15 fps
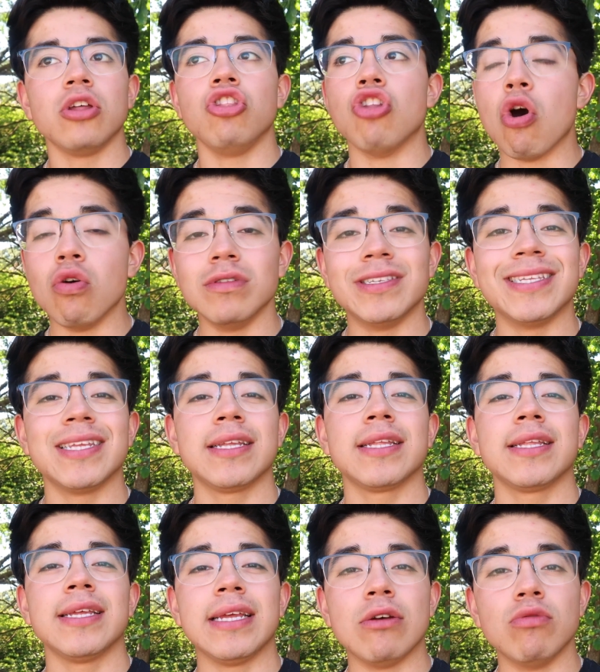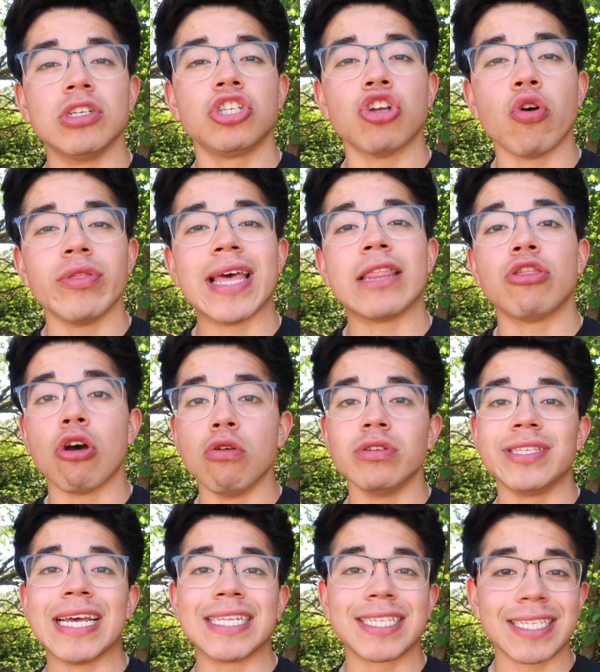It was shown that those
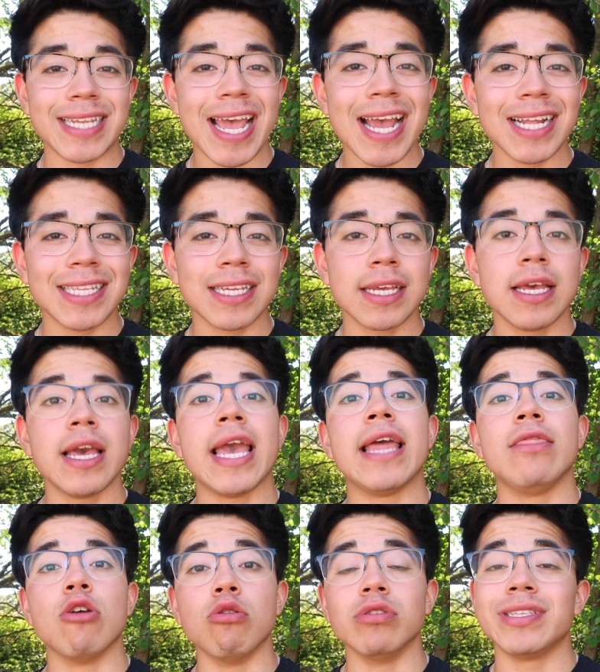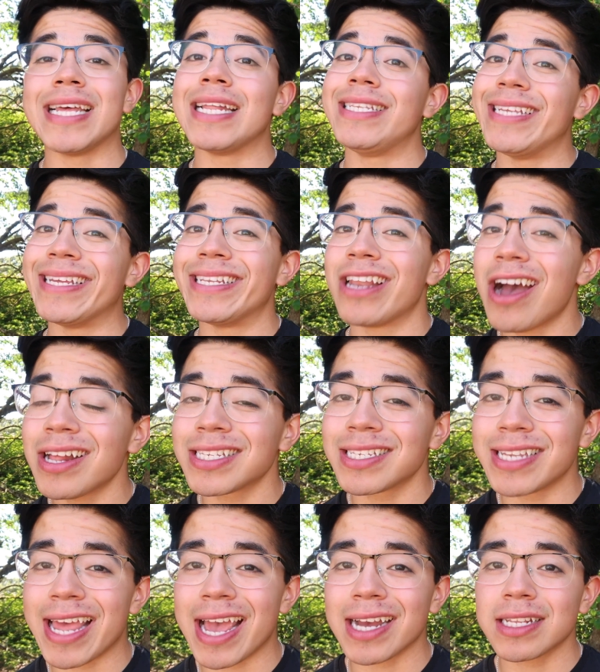that snacked and those that did not
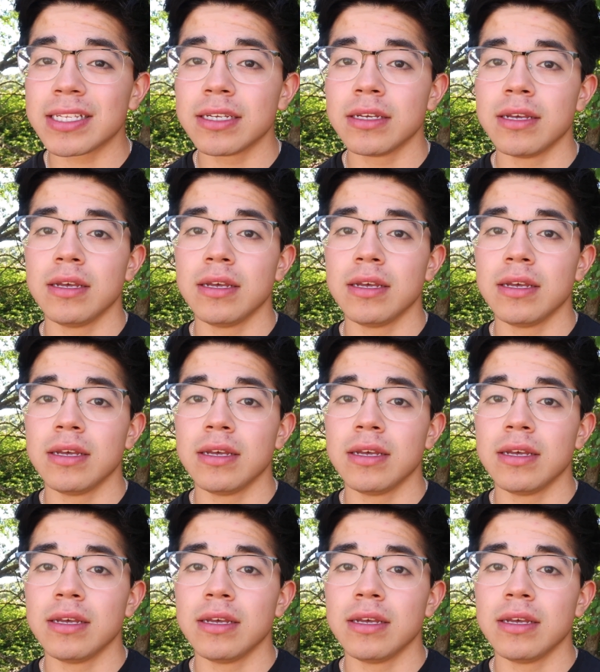snack,